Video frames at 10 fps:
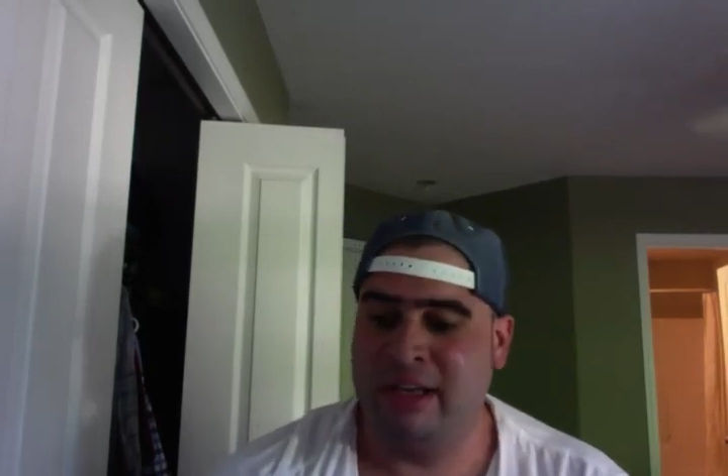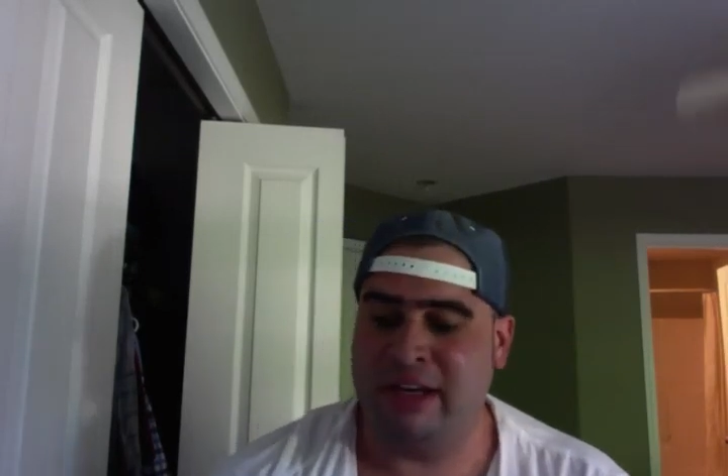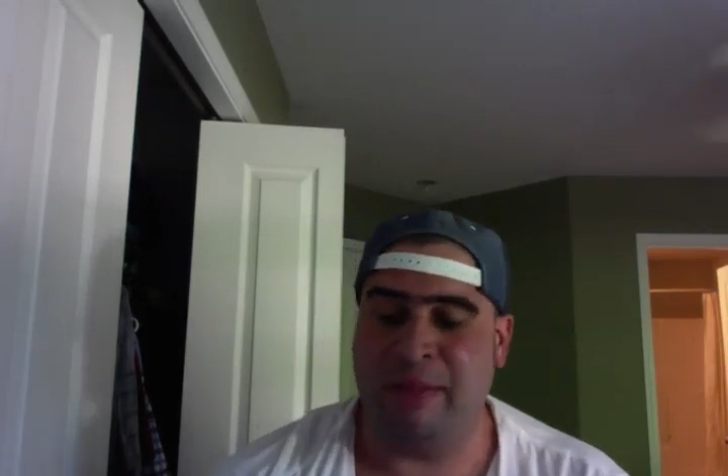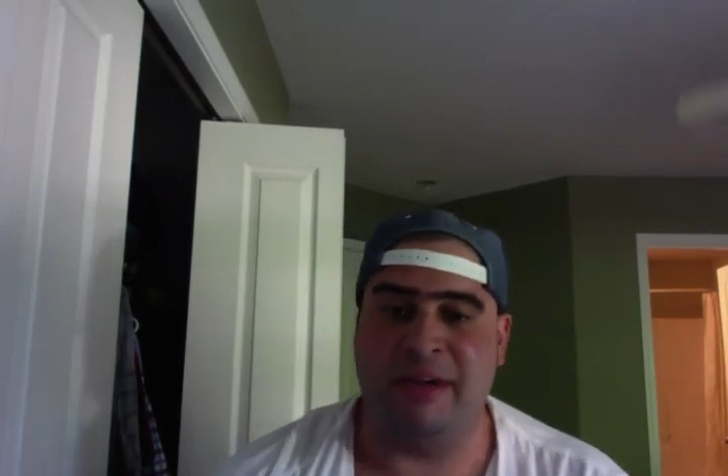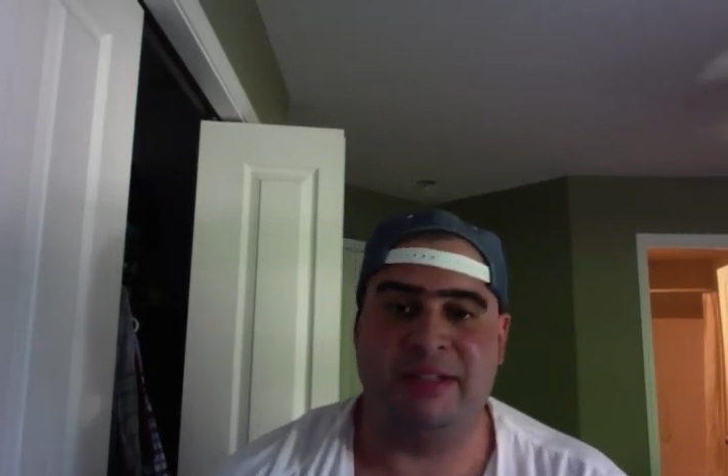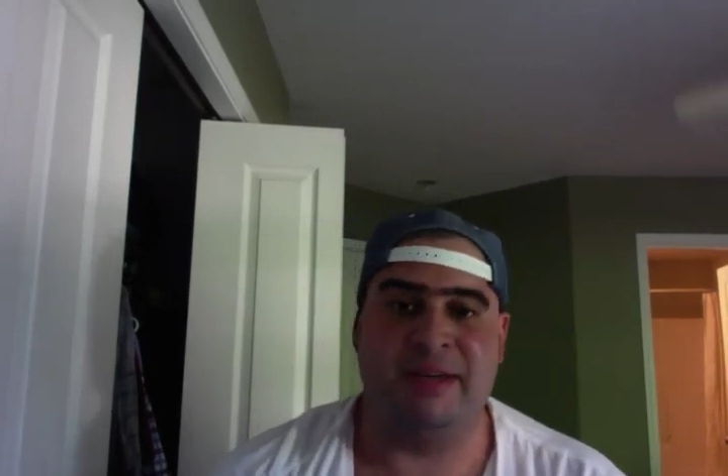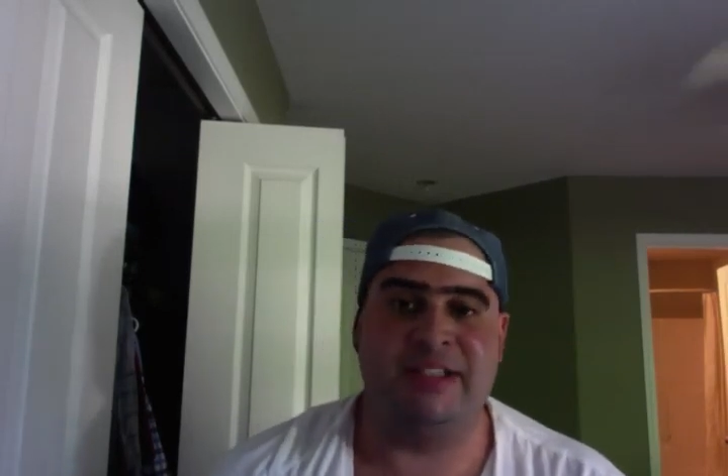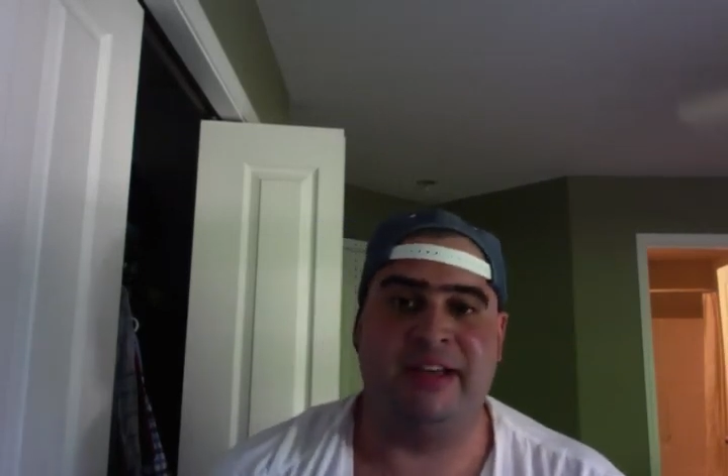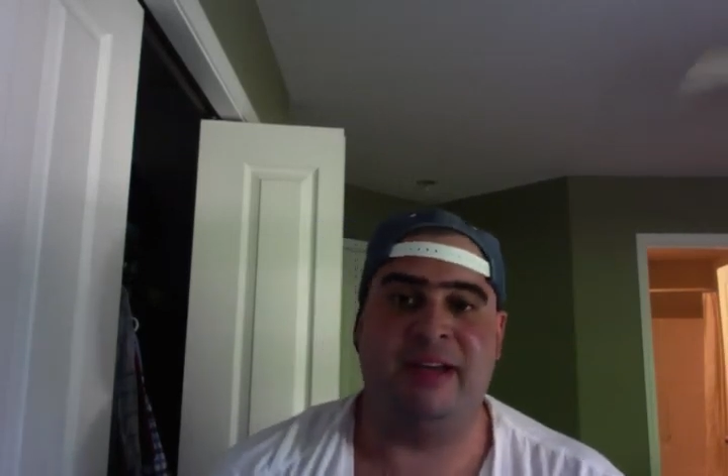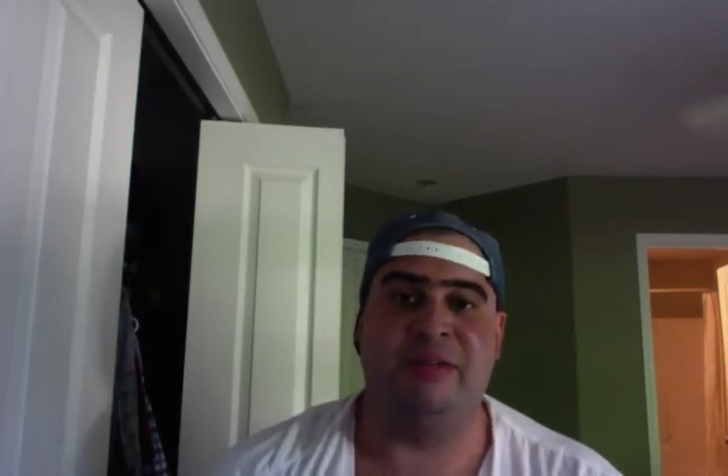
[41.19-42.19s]
talking about
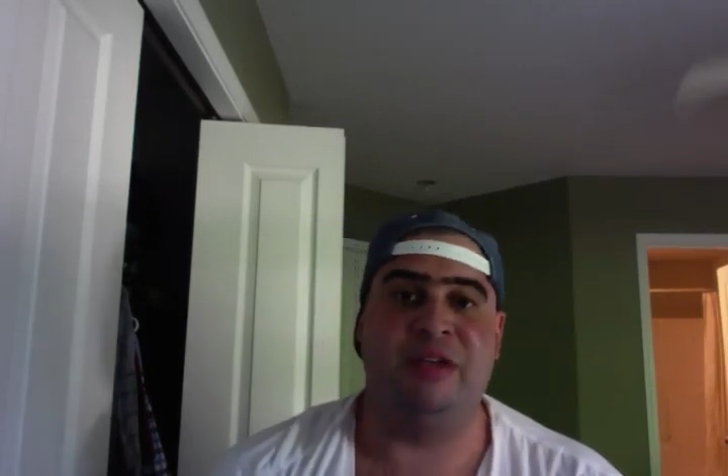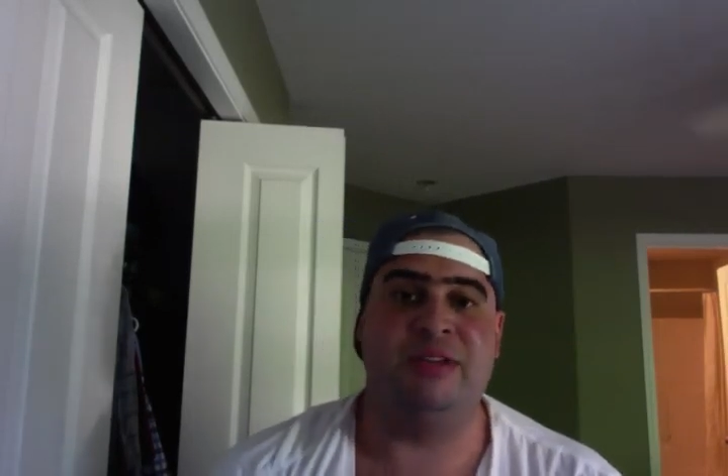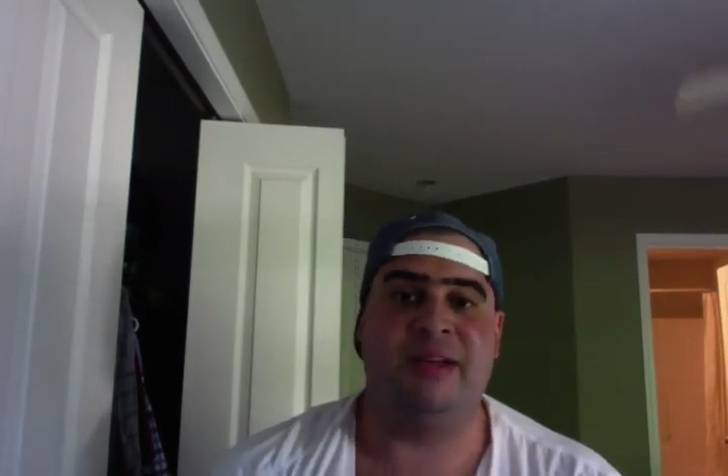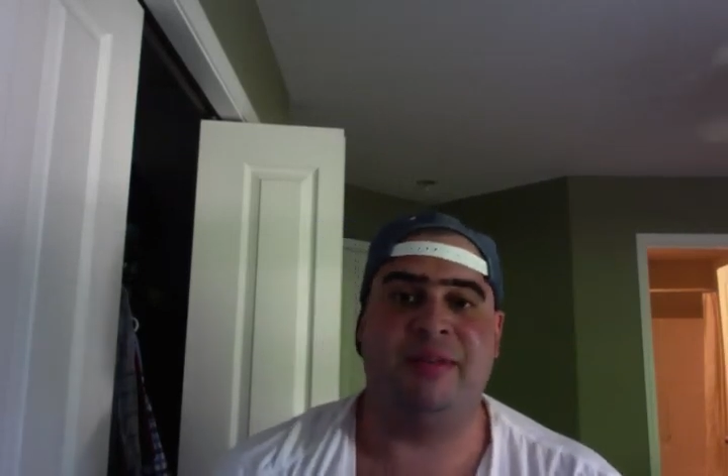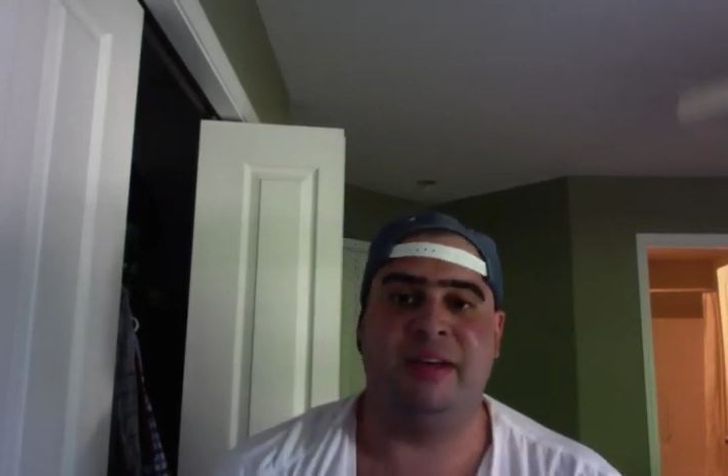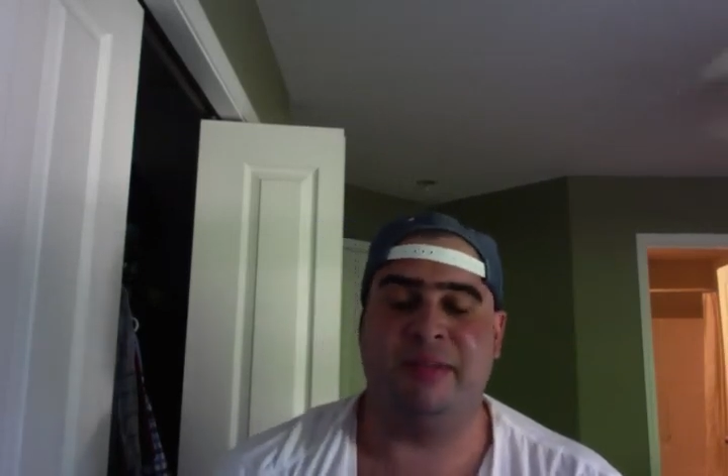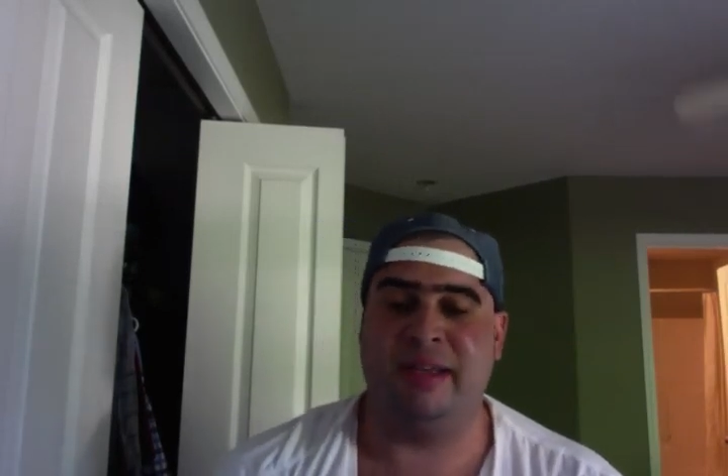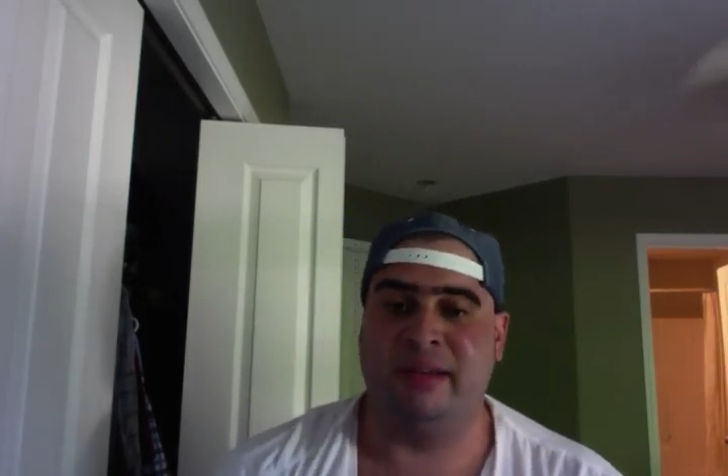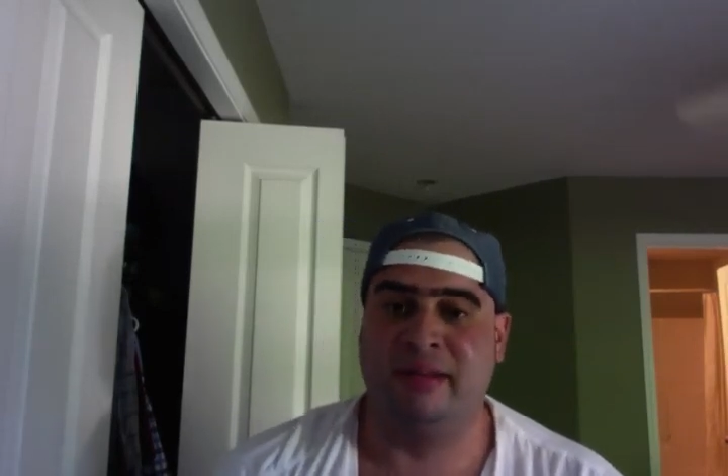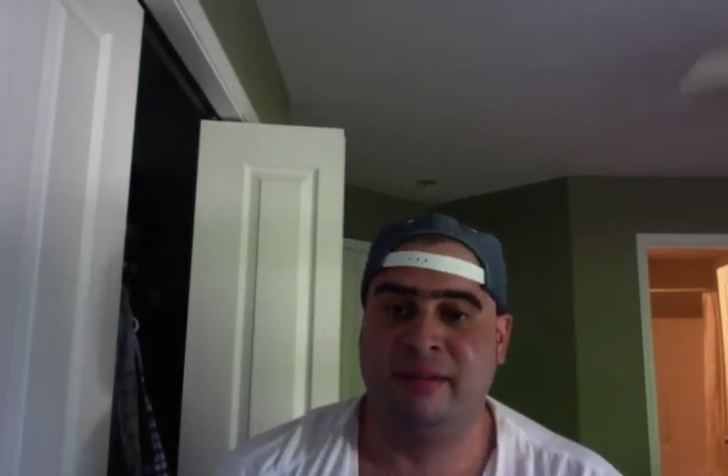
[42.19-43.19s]
somebody's going to come do something to me.